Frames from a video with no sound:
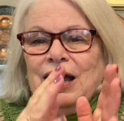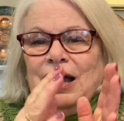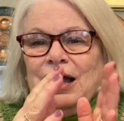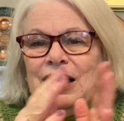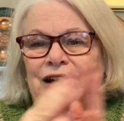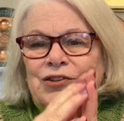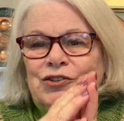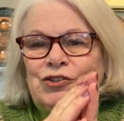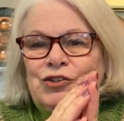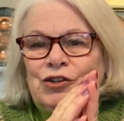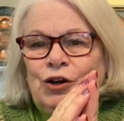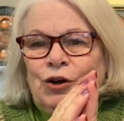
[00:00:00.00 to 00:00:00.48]

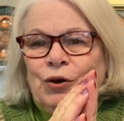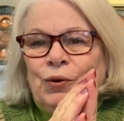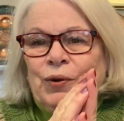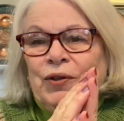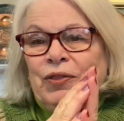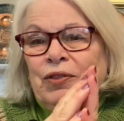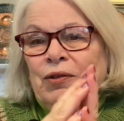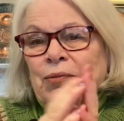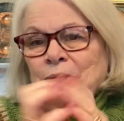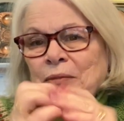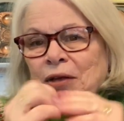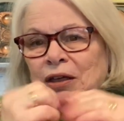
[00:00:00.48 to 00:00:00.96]
So
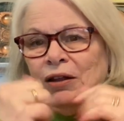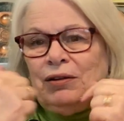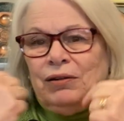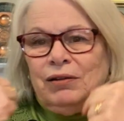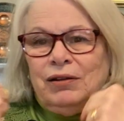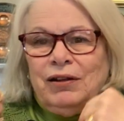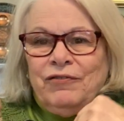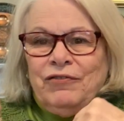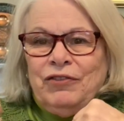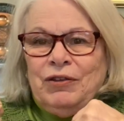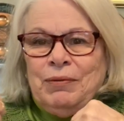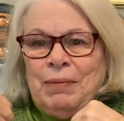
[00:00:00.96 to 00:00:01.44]
in the middle
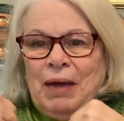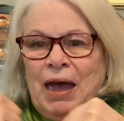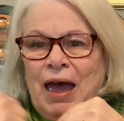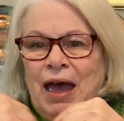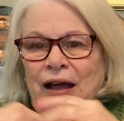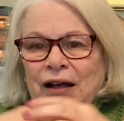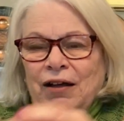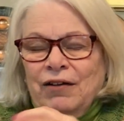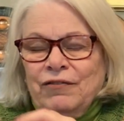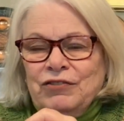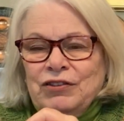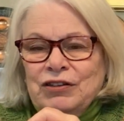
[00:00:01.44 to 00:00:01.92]
of the
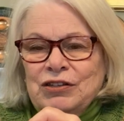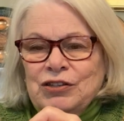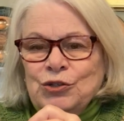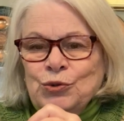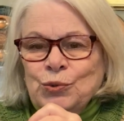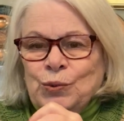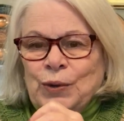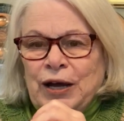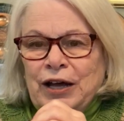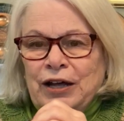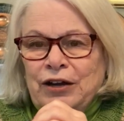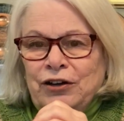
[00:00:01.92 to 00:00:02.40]
back of the
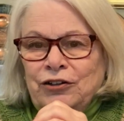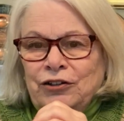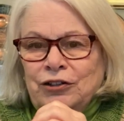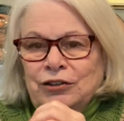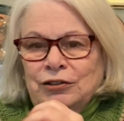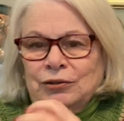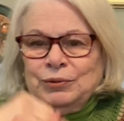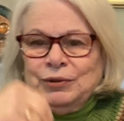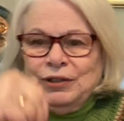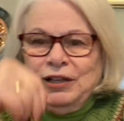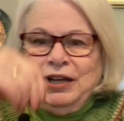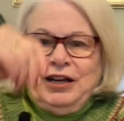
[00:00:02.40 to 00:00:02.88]
sweater,
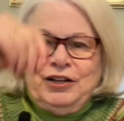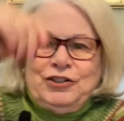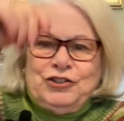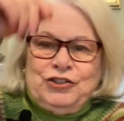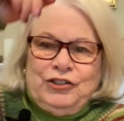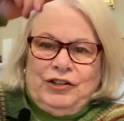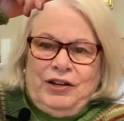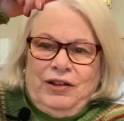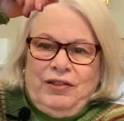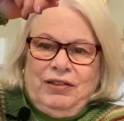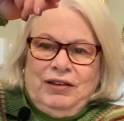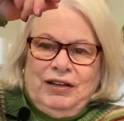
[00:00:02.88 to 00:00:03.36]
well,
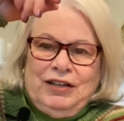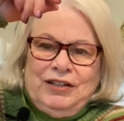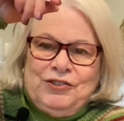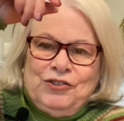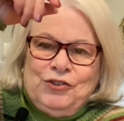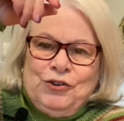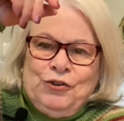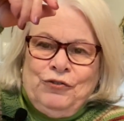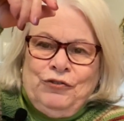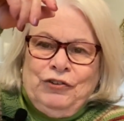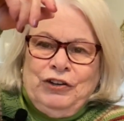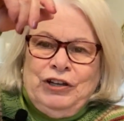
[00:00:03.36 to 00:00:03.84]
actually I think it's
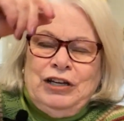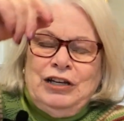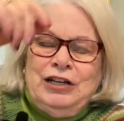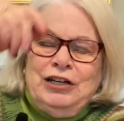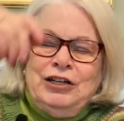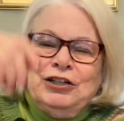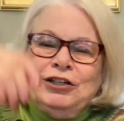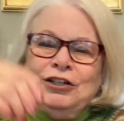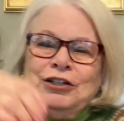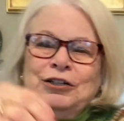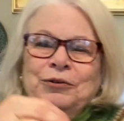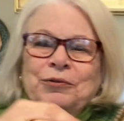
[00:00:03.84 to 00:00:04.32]
over
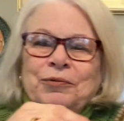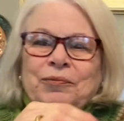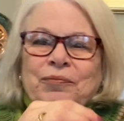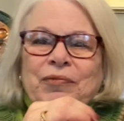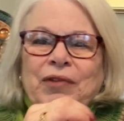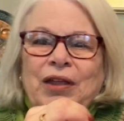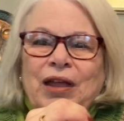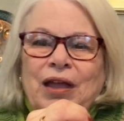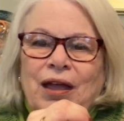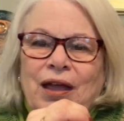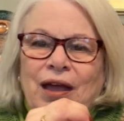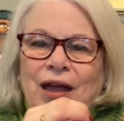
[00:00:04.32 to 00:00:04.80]
here,
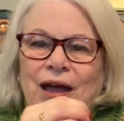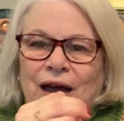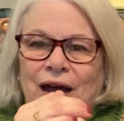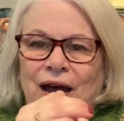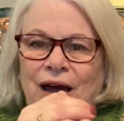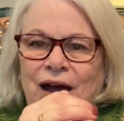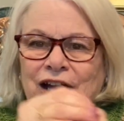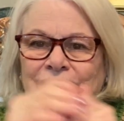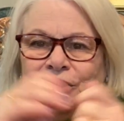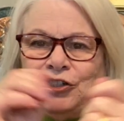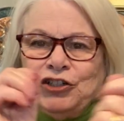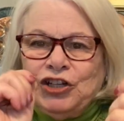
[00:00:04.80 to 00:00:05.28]

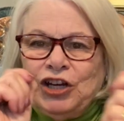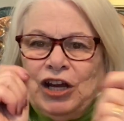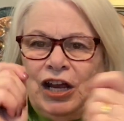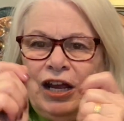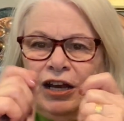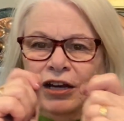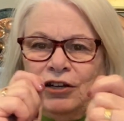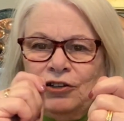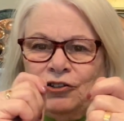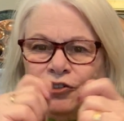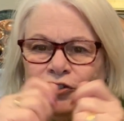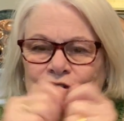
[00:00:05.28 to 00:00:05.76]
I
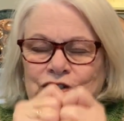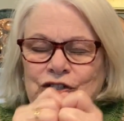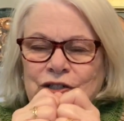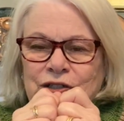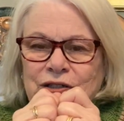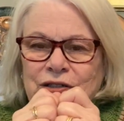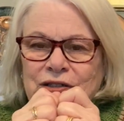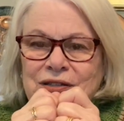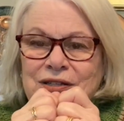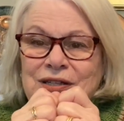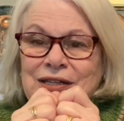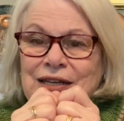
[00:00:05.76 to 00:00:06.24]
changed
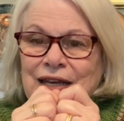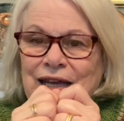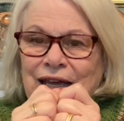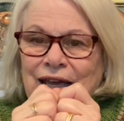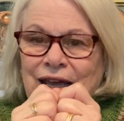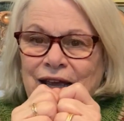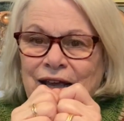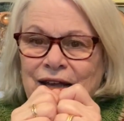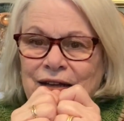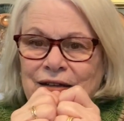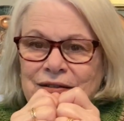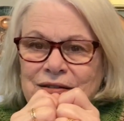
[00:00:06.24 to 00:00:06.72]

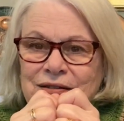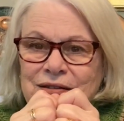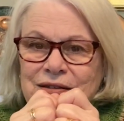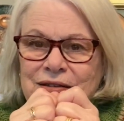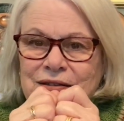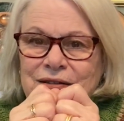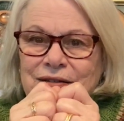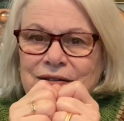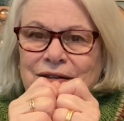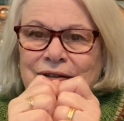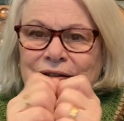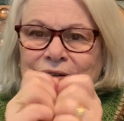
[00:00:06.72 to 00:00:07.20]

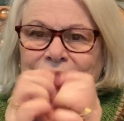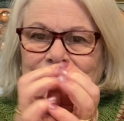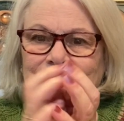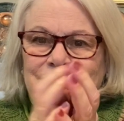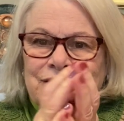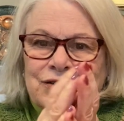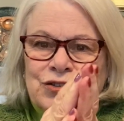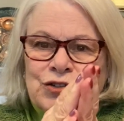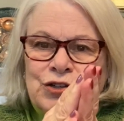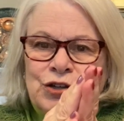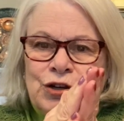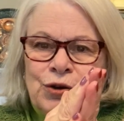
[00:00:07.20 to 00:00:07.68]
skeins.
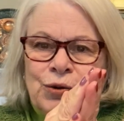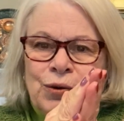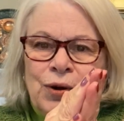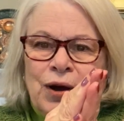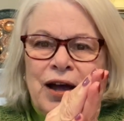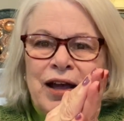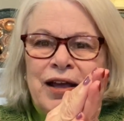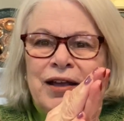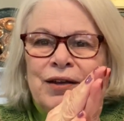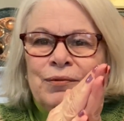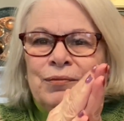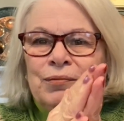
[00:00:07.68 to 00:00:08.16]
So
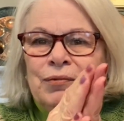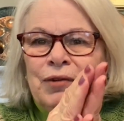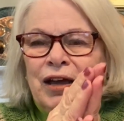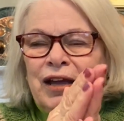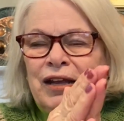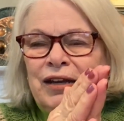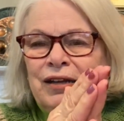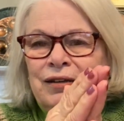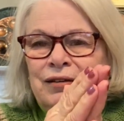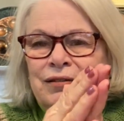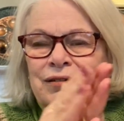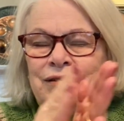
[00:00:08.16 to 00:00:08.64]
I
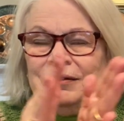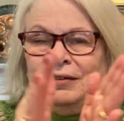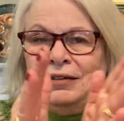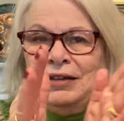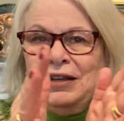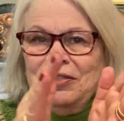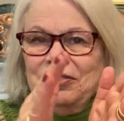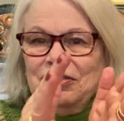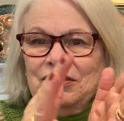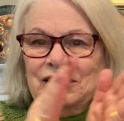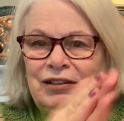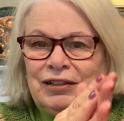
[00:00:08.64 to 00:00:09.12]

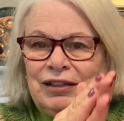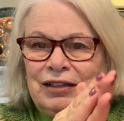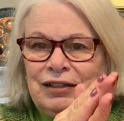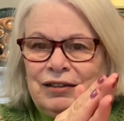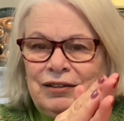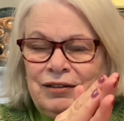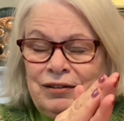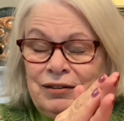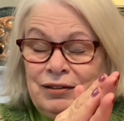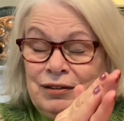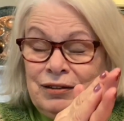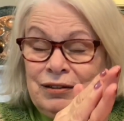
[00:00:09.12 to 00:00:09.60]
knit
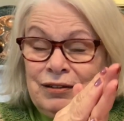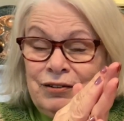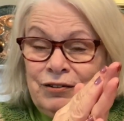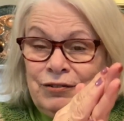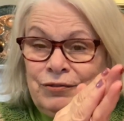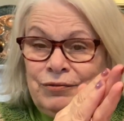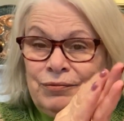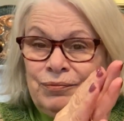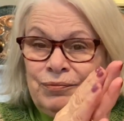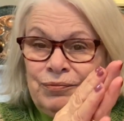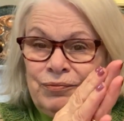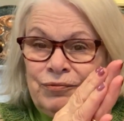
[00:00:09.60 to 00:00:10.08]

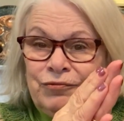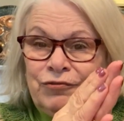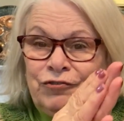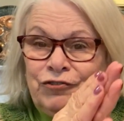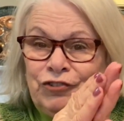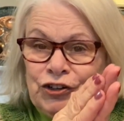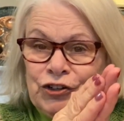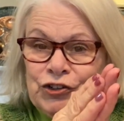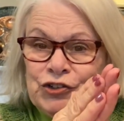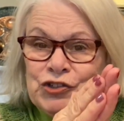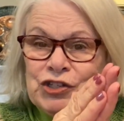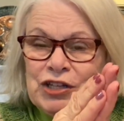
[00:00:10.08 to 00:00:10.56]
the
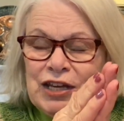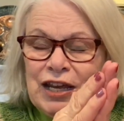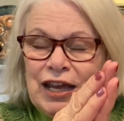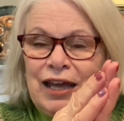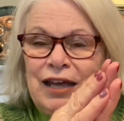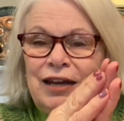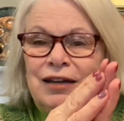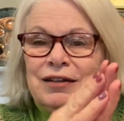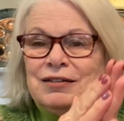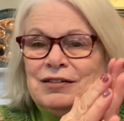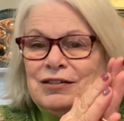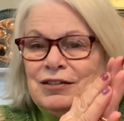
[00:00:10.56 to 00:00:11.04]
first
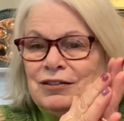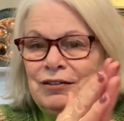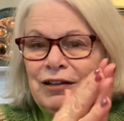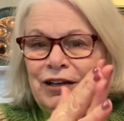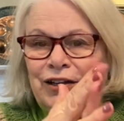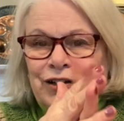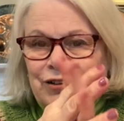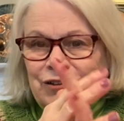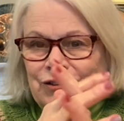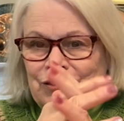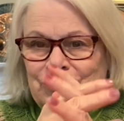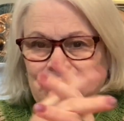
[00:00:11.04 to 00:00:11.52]
skein until
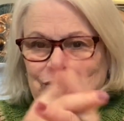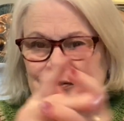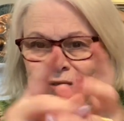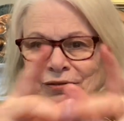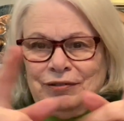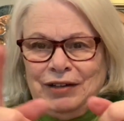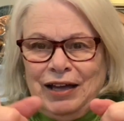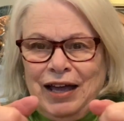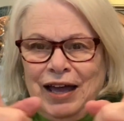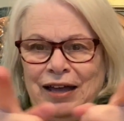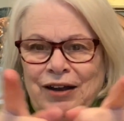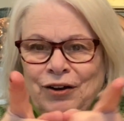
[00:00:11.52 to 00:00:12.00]
I
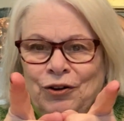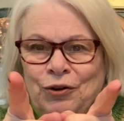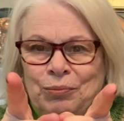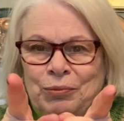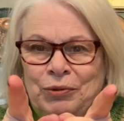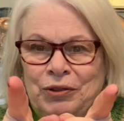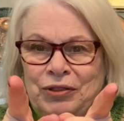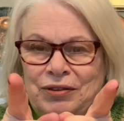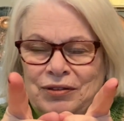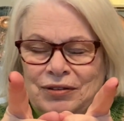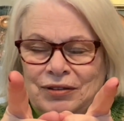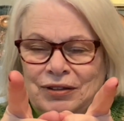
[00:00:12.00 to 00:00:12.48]
had
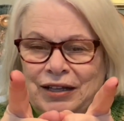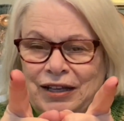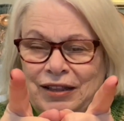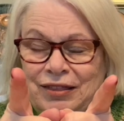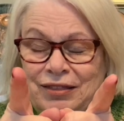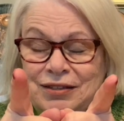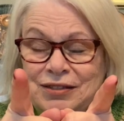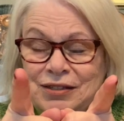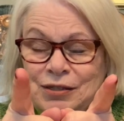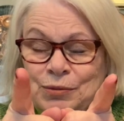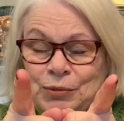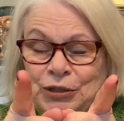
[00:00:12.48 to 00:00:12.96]
almost like
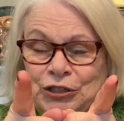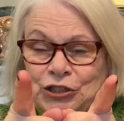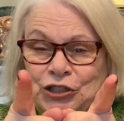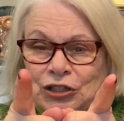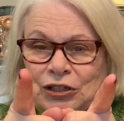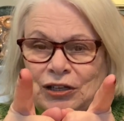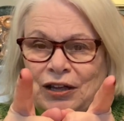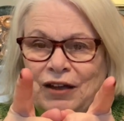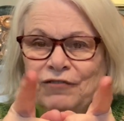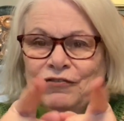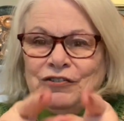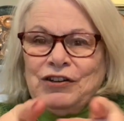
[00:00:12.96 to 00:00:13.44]
this much
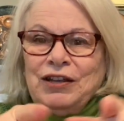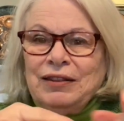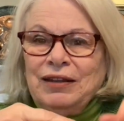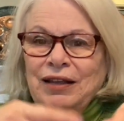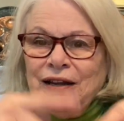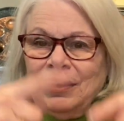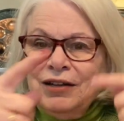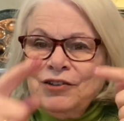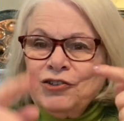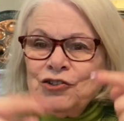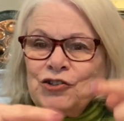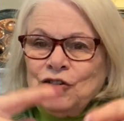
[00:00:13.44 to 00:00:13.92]
left, and
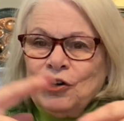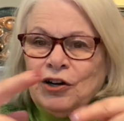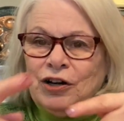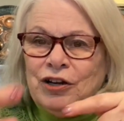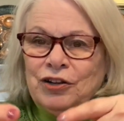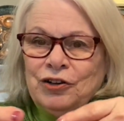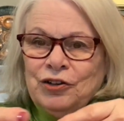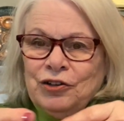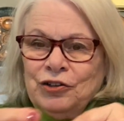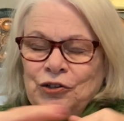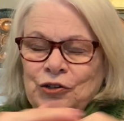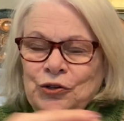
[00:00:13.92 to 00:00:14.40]
then I
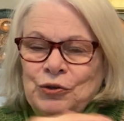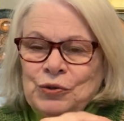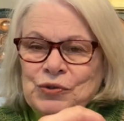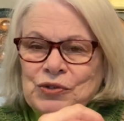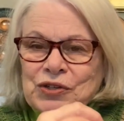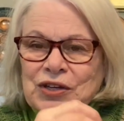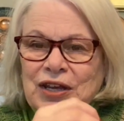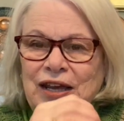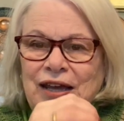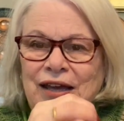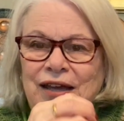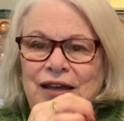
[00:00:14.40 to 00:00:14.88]
started a new
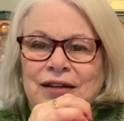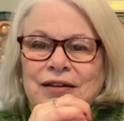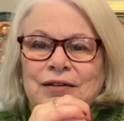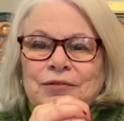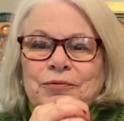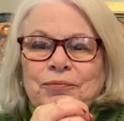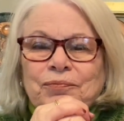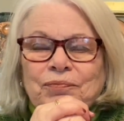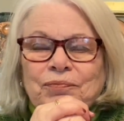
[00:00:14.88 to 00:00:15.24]
skein.